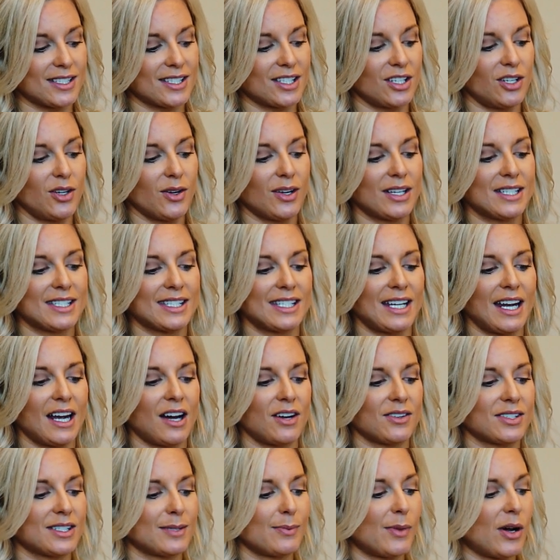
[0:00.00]
So you can see
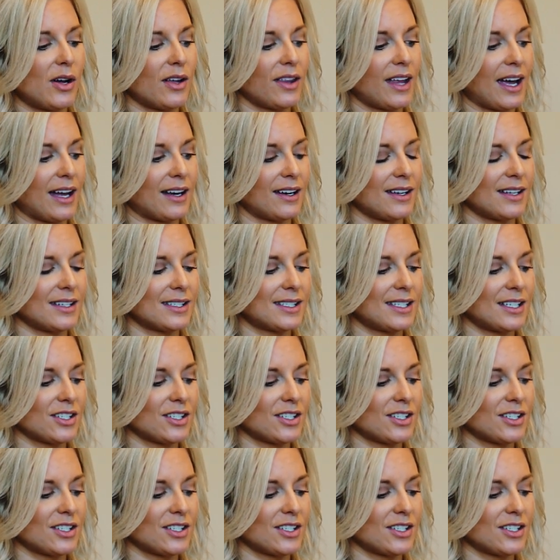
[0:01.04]
how small that is.